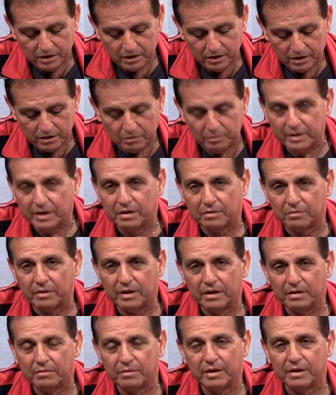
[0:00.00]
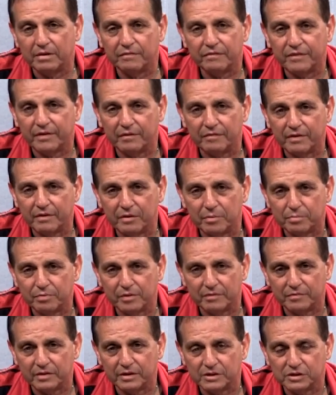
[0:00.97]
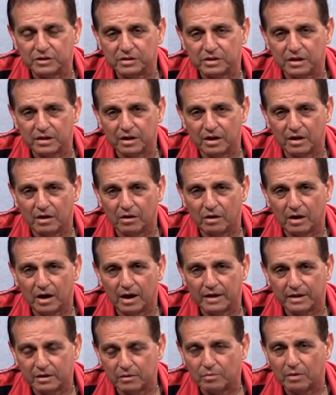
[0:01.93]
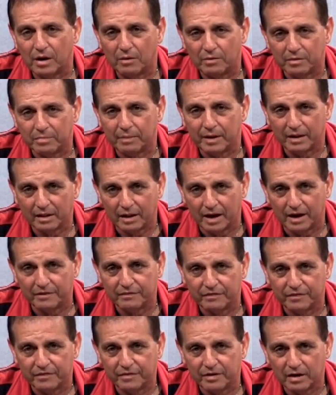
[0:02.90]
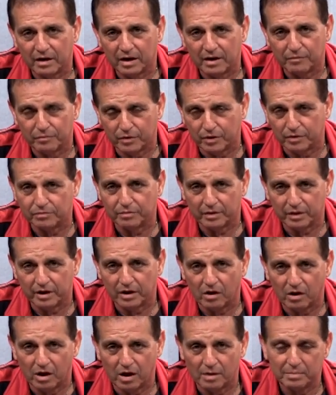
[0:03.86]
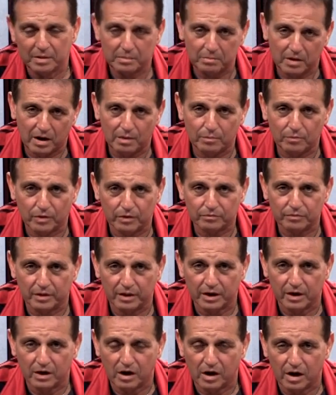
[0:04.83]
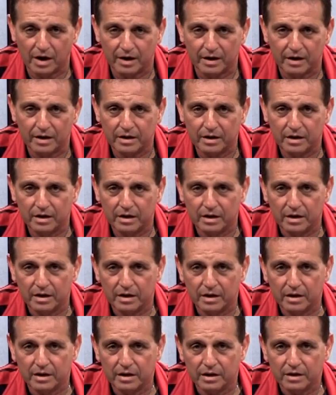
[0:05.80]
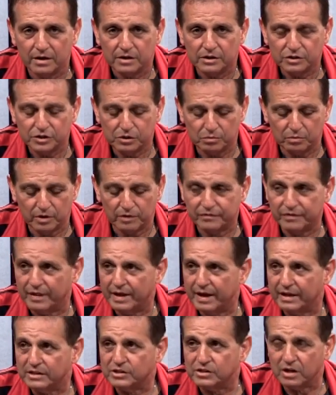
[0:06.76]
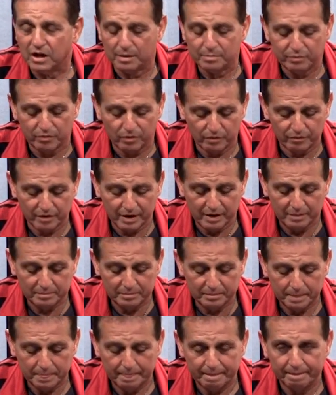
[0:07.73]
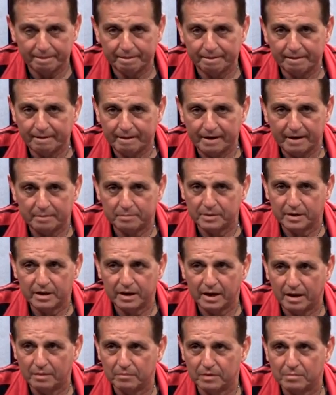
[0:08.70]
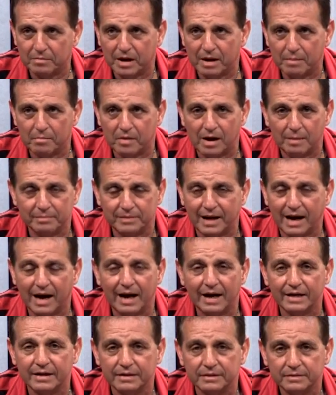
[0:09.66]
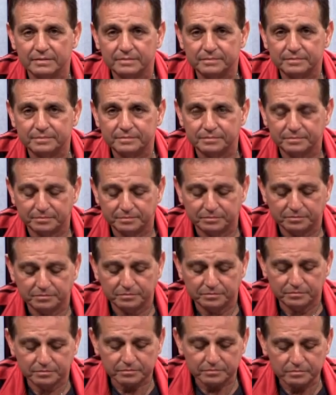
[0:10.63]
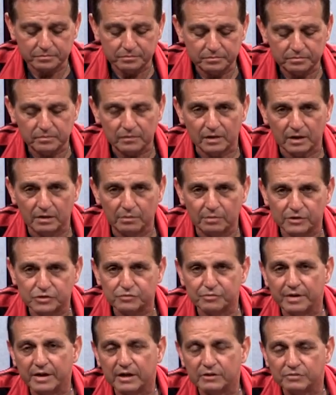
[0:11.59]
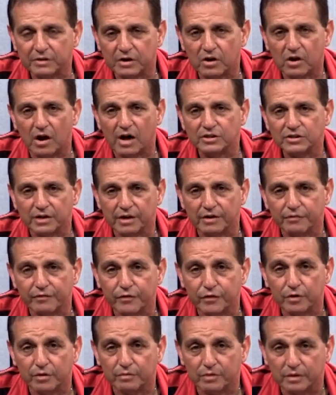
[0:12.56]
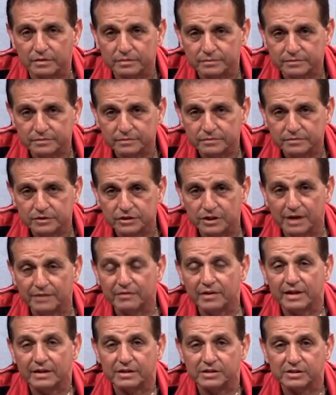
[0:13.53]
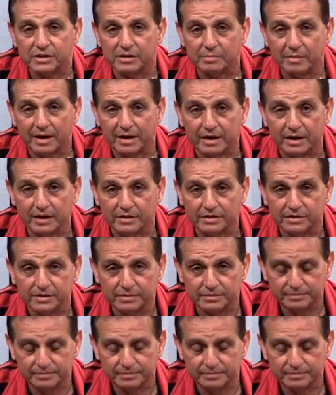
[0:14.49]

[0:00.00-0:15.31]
we didn't feel very privileged. You know, I did well with my life. I've worked really hard. My mom worked really hard. She worked for the Head Start program and became, when my mom died, it was 300 cars at a funeral. She never got to see my kids.